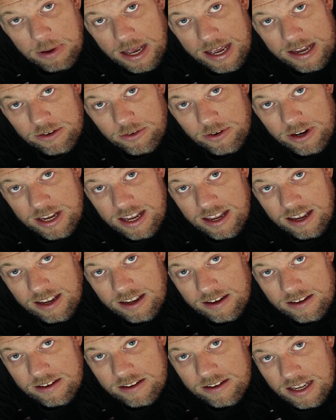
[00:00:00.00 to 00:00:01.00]
panel
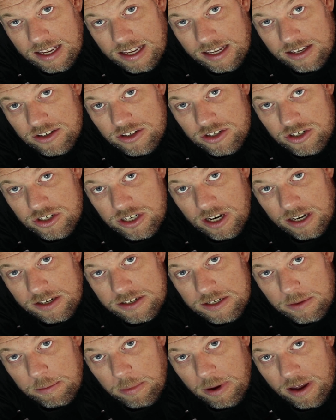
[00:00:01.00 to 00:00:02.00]
here is
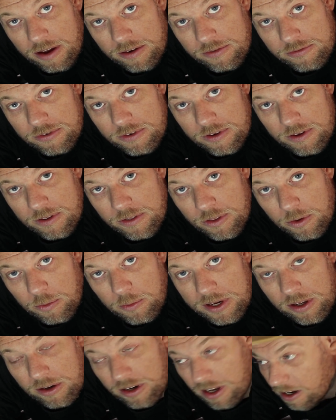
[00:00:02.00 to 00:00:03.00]
just above the
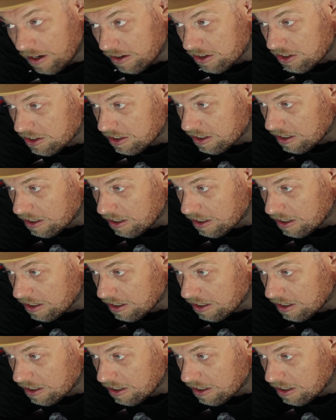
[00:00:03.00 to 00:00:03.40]
wheel arch,